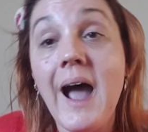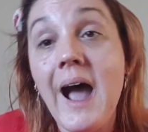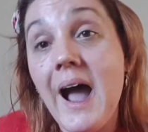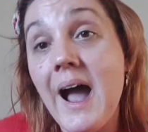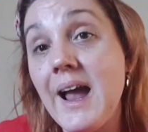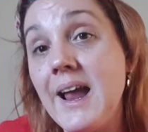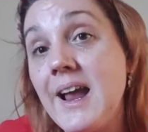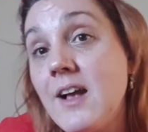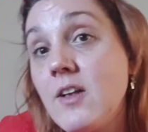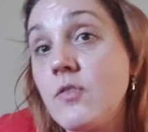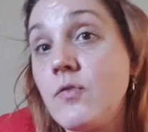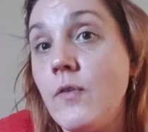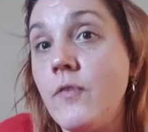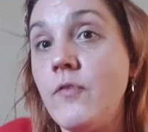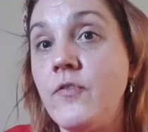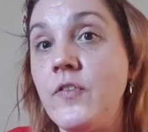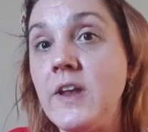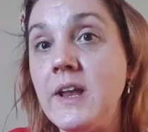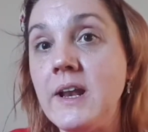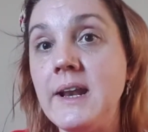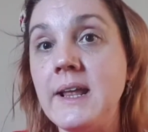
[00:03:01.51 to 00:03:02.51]
I ask for
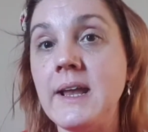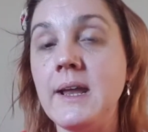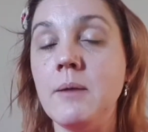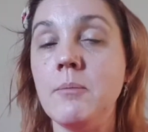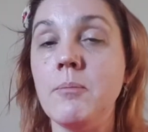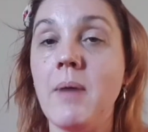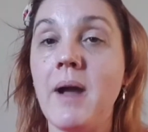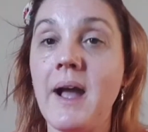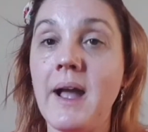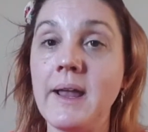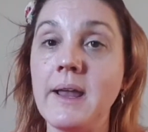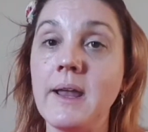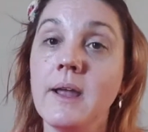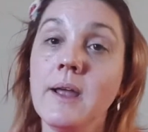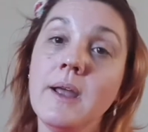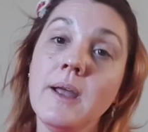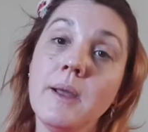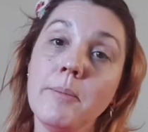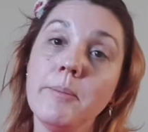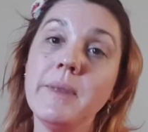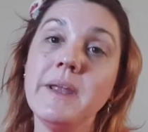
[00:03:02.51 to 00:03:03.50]
feeling in my
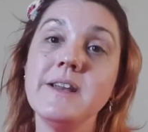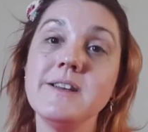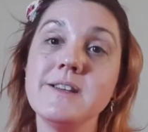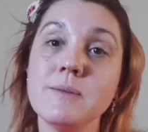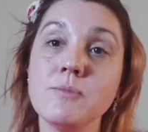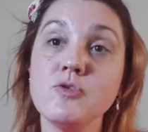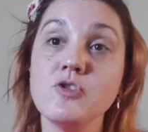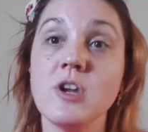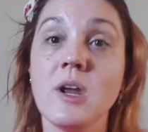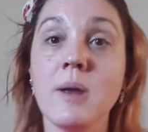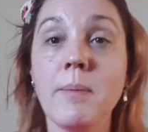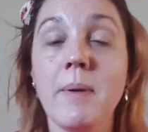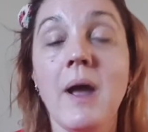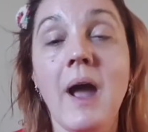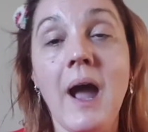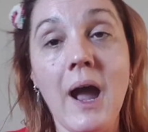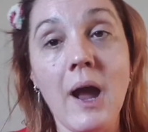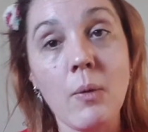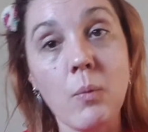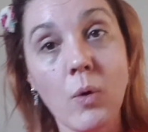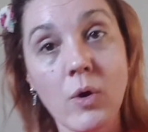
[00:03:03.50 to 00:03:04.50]
mediumship.
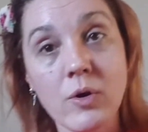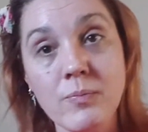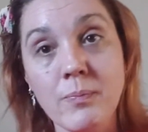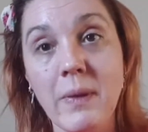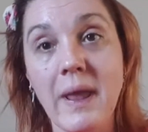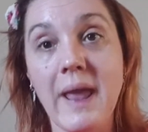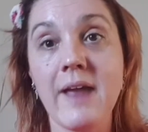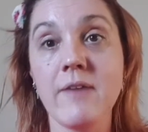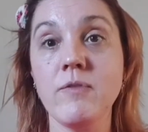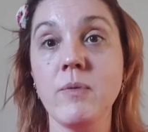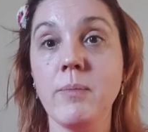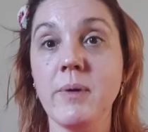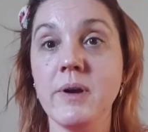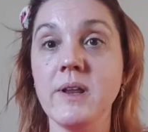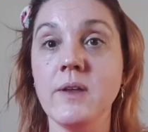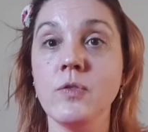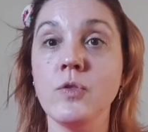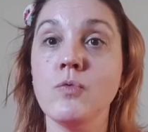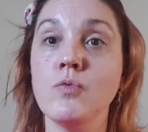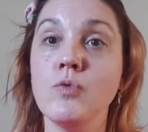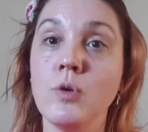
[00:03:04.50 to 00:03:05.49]
I want everybody
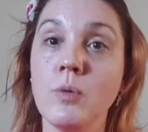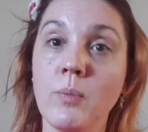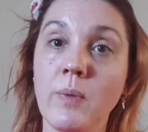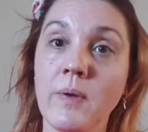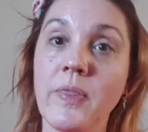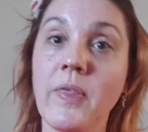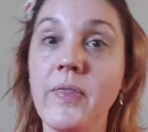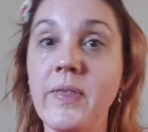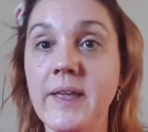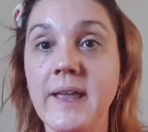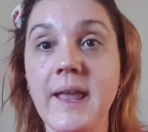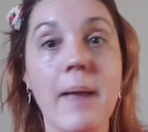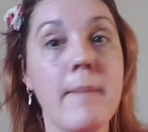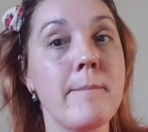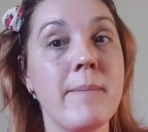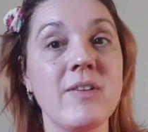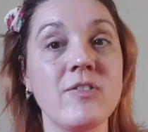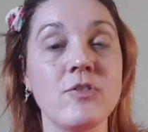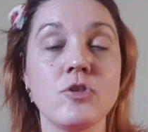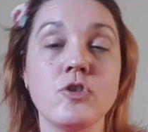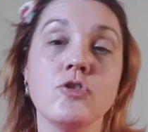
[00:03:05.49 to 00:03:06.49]
in the room, whether they get
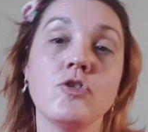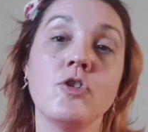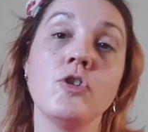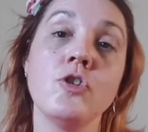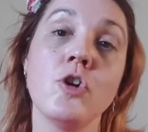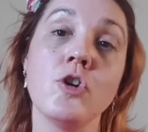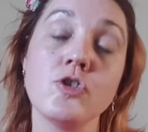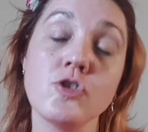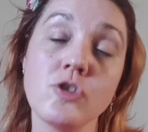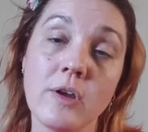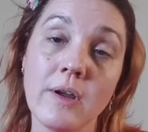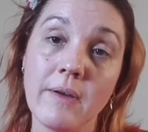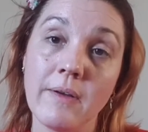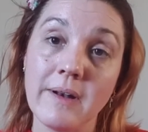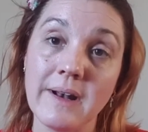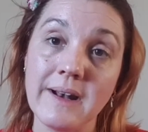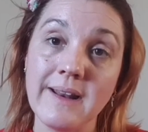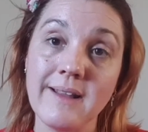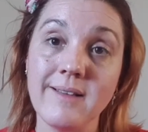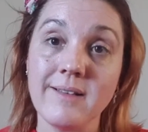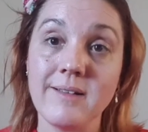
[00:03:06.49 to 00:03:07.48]
messages or not, to at
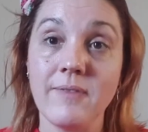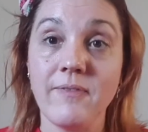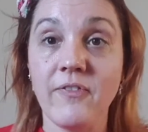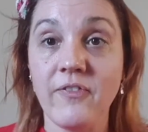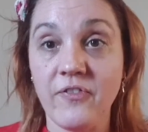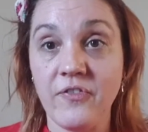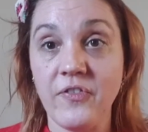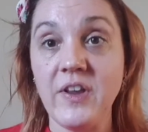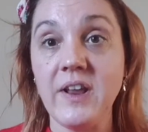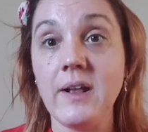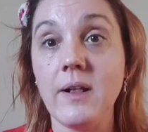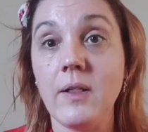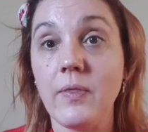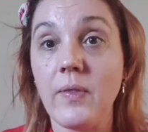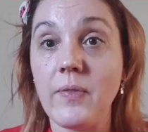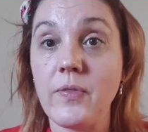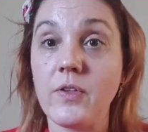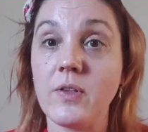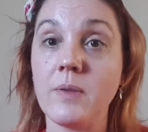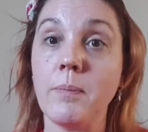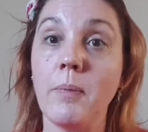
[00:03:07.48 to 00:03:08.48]
least feel
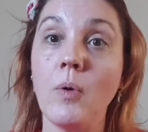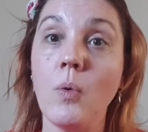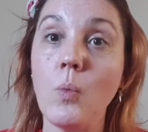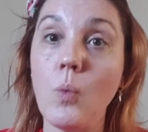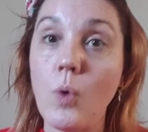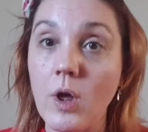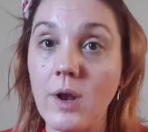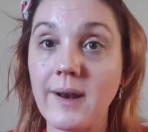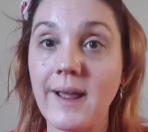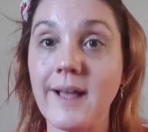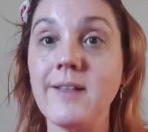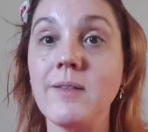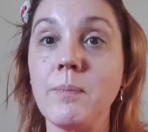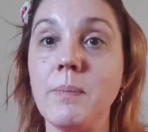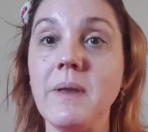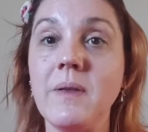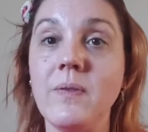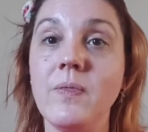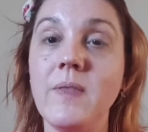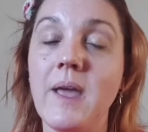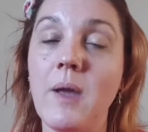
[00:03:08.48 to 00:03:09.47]
that the spirit world has
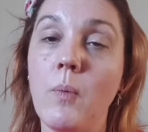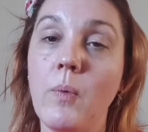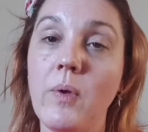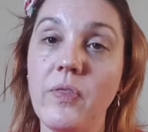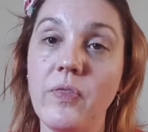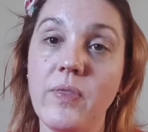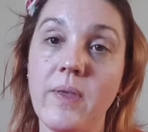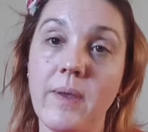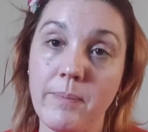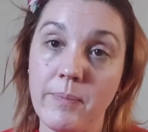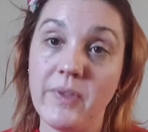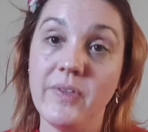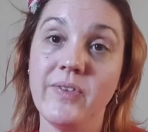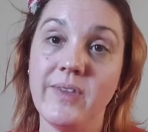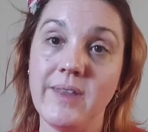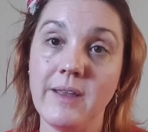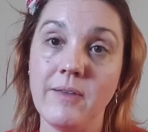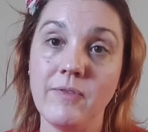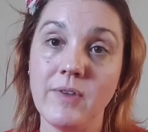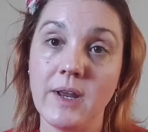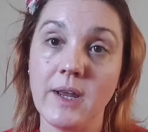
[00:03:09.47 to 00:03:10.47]
been there with them this
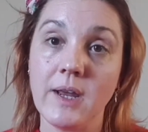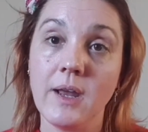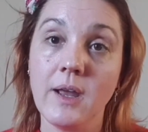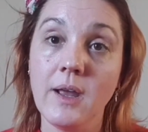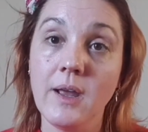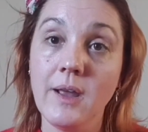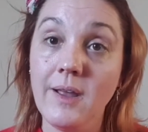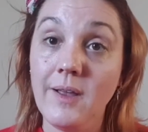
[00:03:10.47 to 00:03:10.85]
evening.